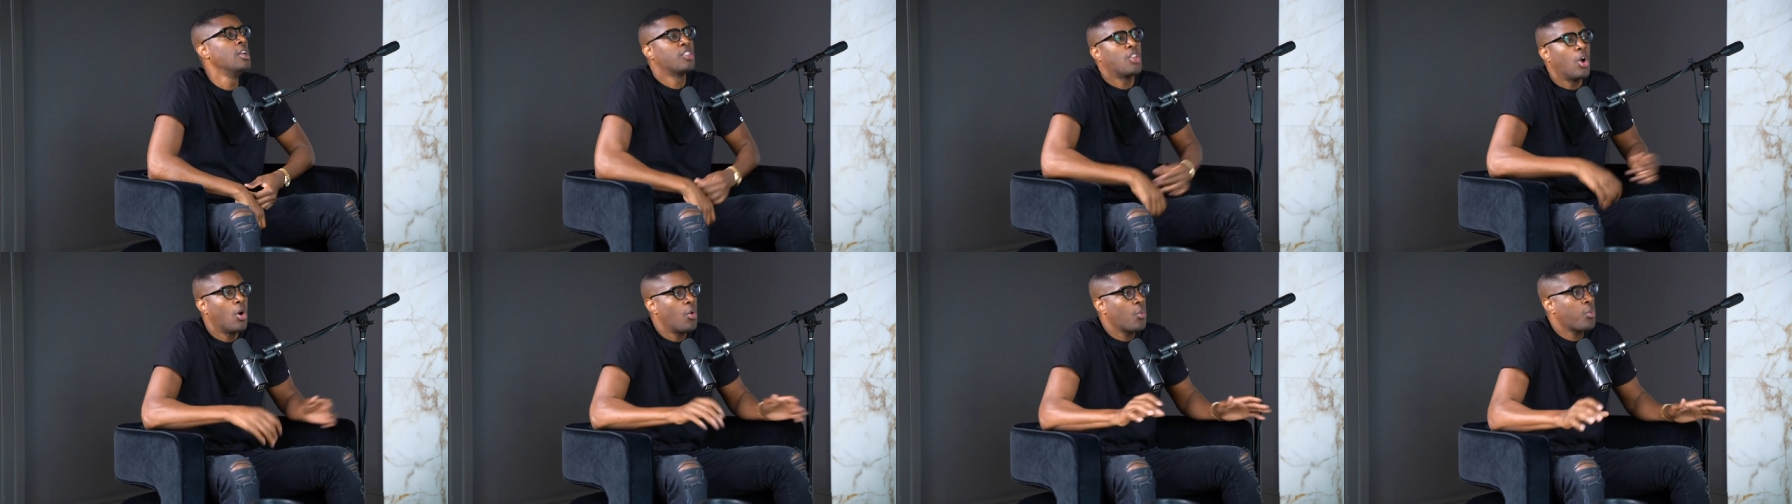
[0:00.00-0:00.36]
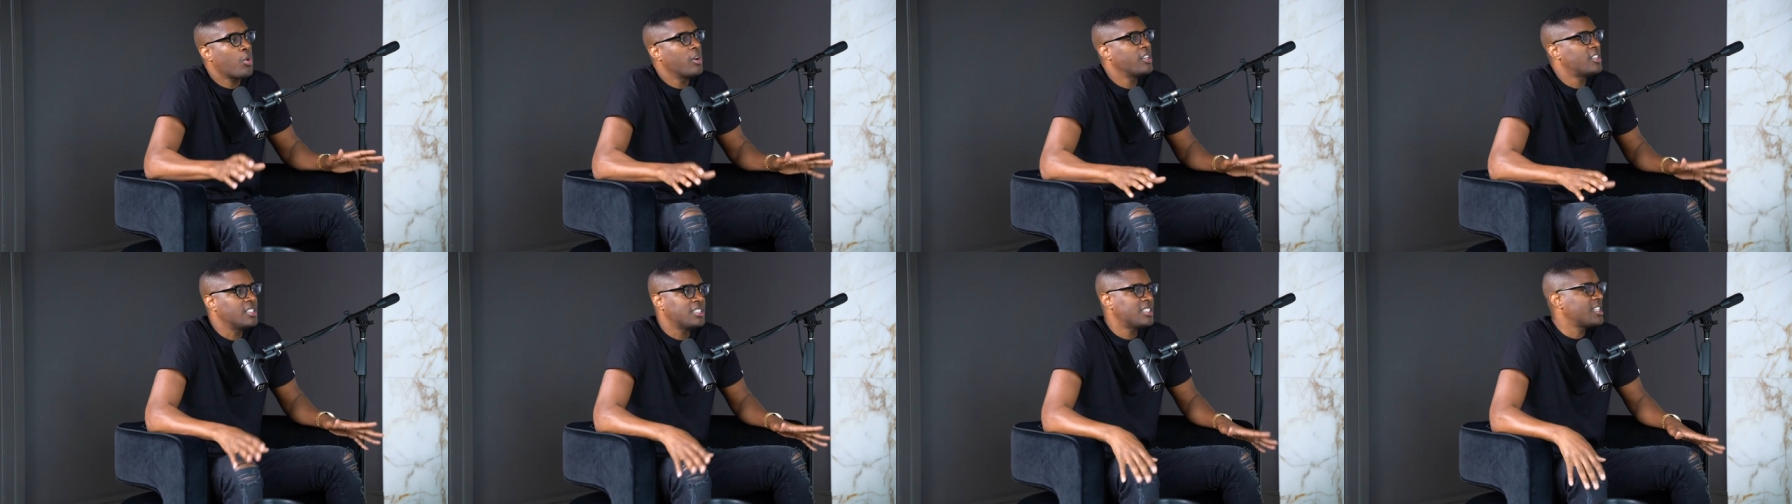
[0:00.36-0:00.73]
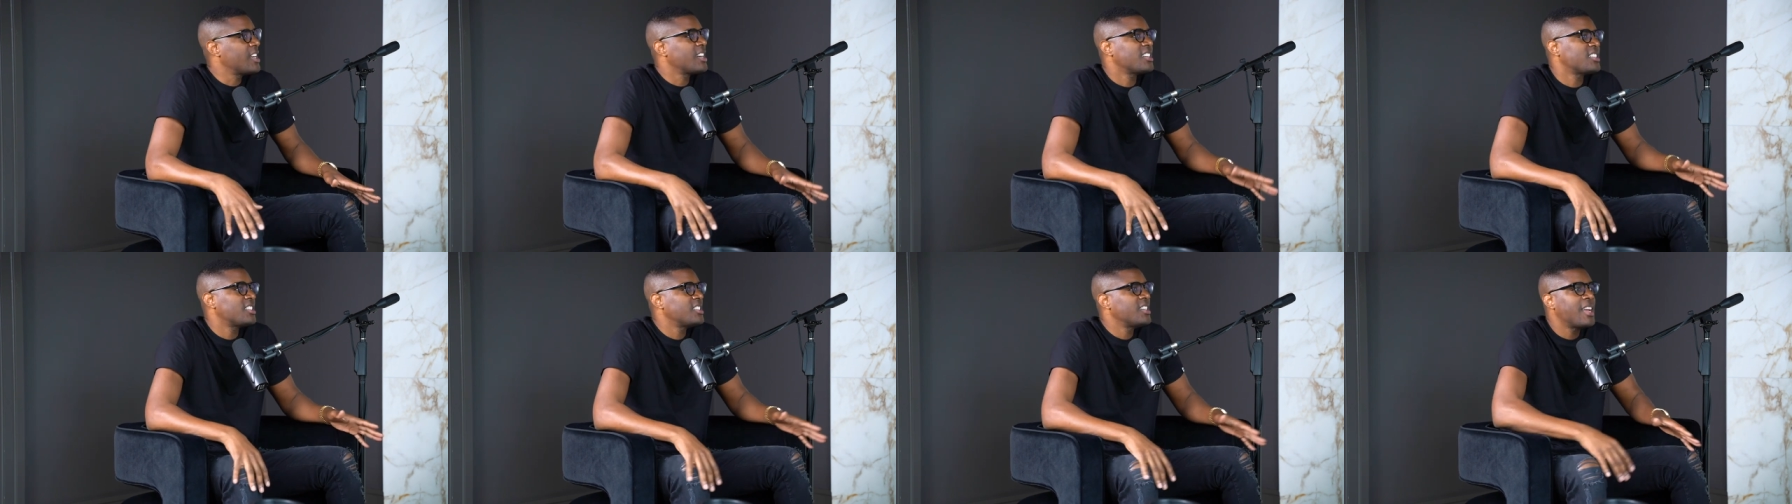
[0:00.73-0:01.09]
don't rent a
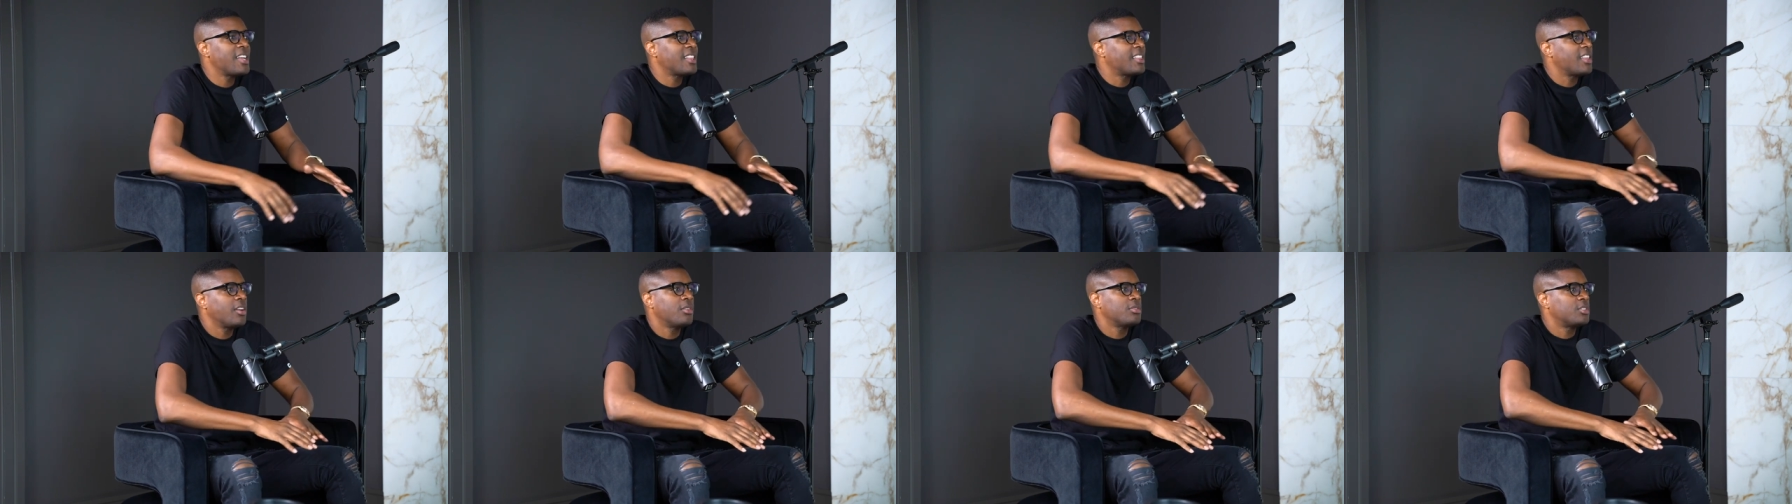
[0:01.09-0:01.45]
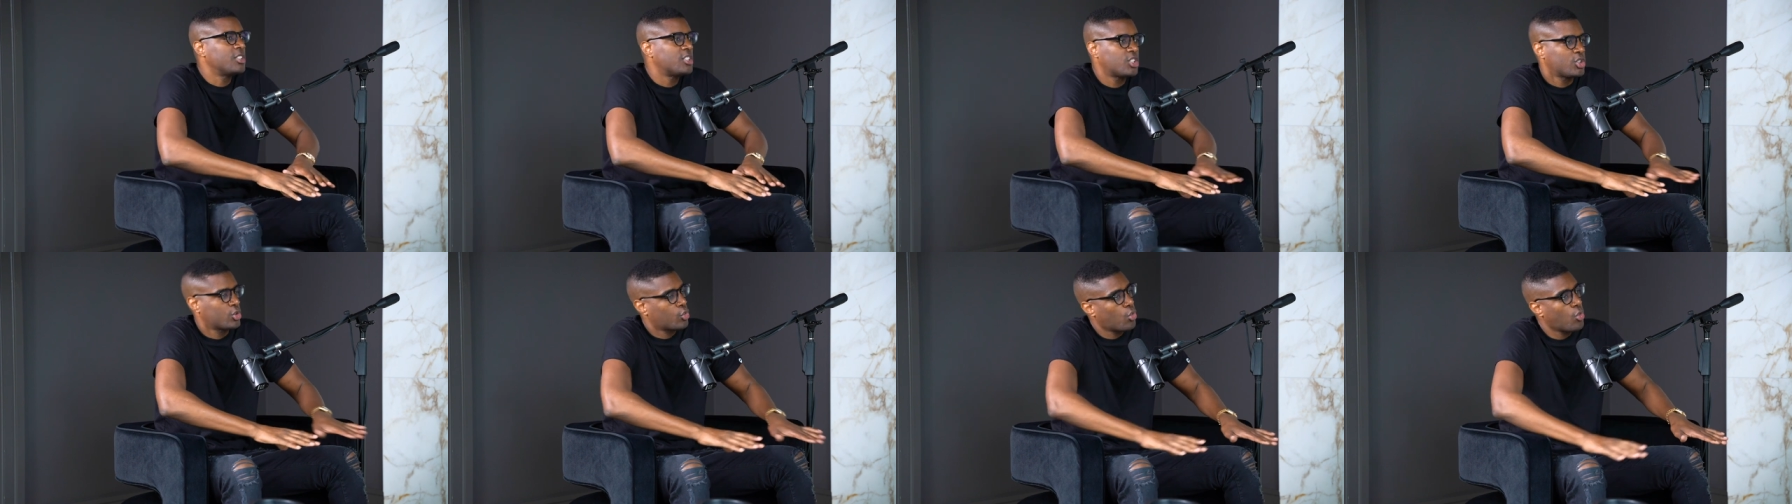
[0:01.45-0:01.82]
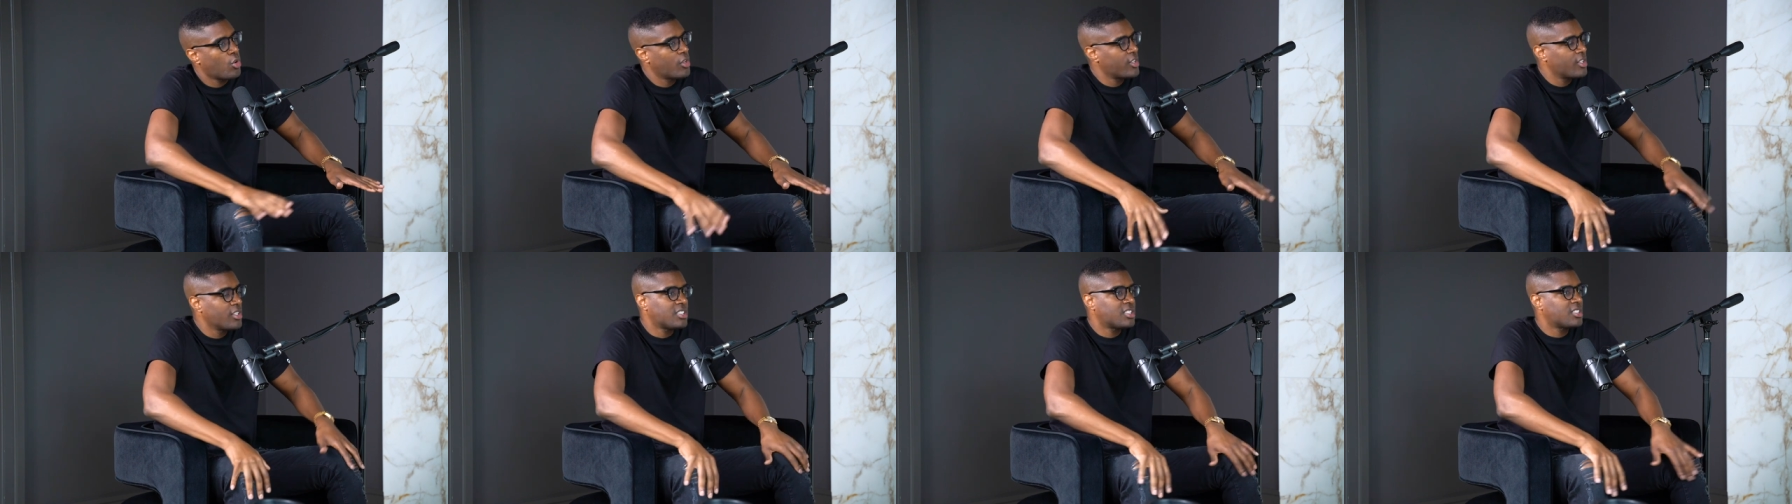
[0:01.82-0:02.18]
Section 8. They'll
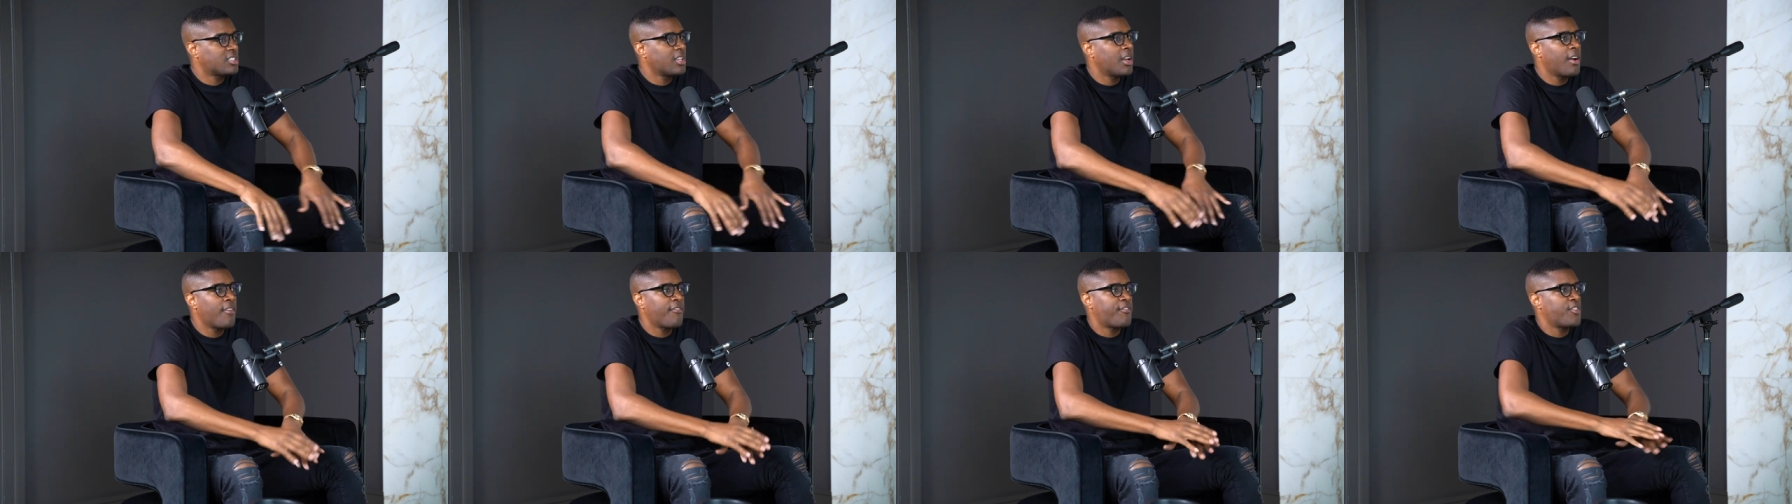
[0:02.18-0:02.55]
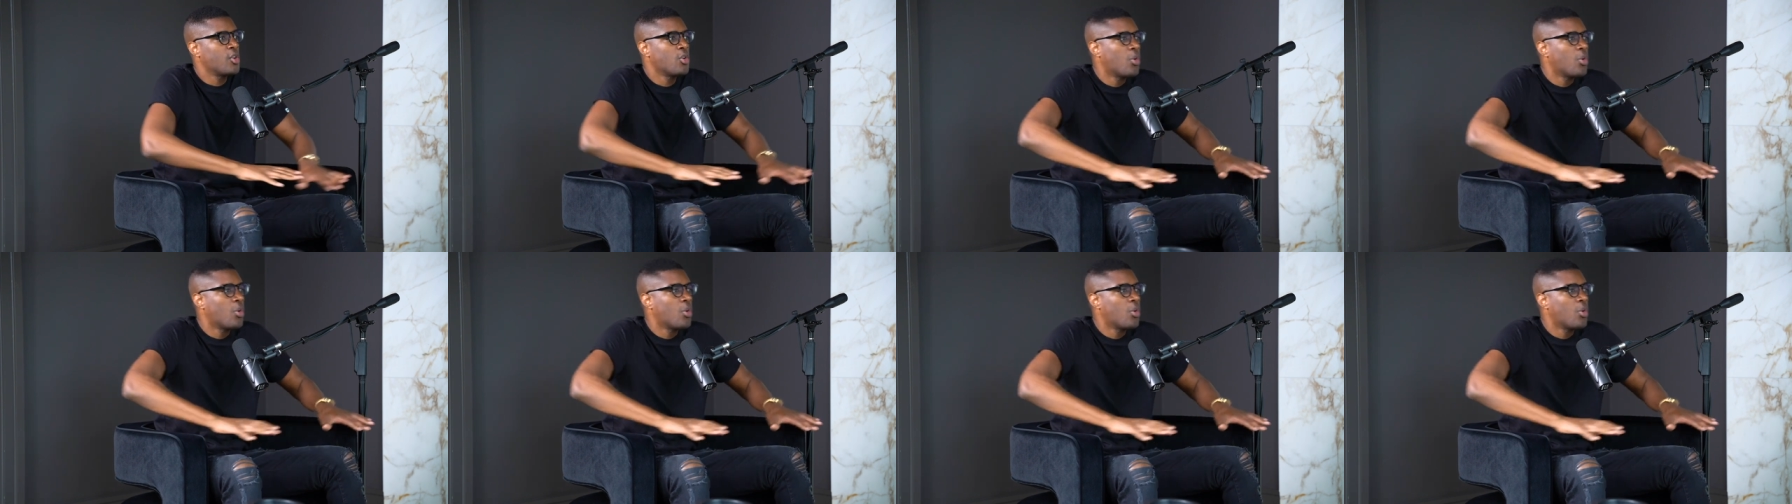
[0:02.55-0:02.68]
destroy your stuff. Yeah.